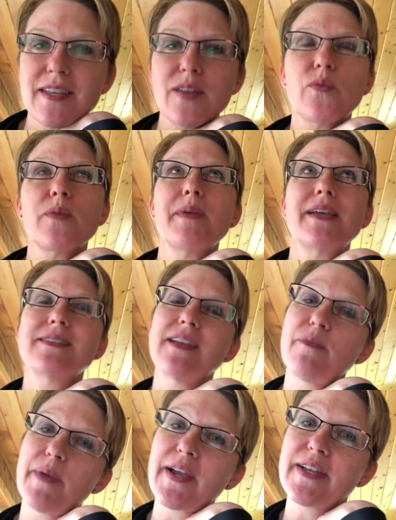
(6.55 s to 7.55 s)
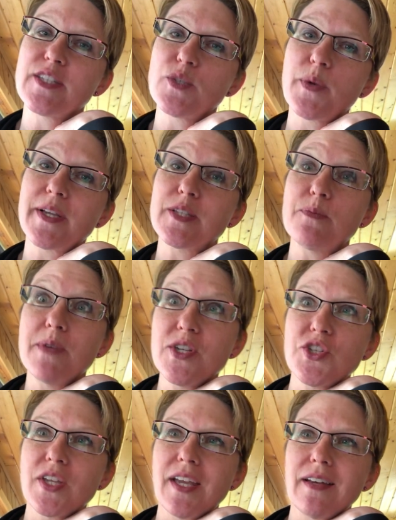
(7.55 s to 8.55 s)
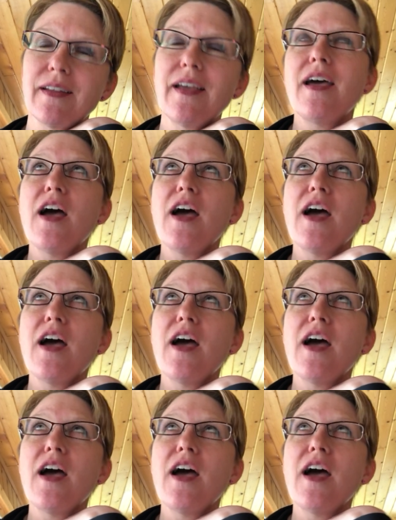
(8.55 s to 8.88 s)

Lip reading: and we're based out of Berrien Springs, Michigan.